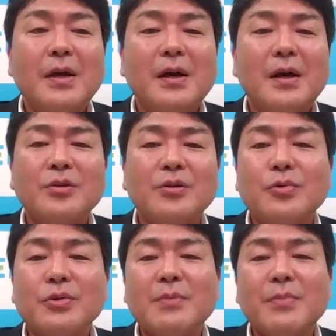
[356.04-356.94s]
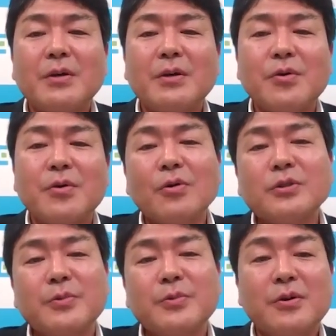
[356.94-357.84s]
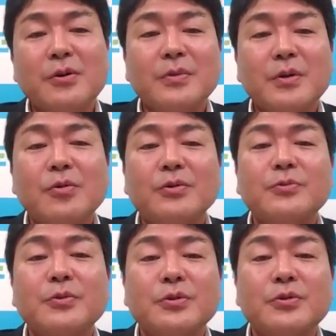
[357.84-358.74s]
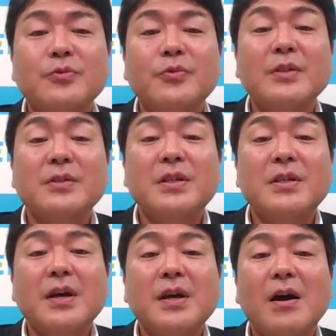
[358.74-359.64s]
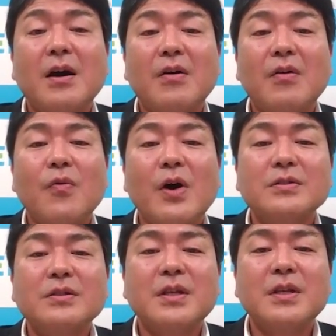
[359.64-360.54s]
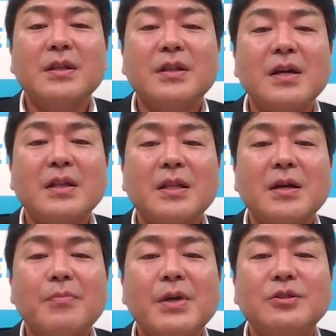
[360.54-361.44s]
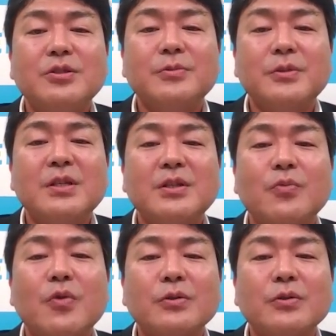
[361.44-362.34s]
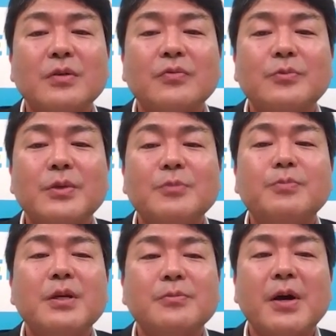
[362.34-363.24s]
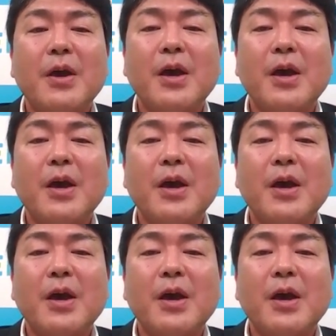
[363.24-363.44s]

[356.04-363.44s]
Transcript: Dr. Michael Osborne of Oxford University once said that many jobs in the world will be replaced by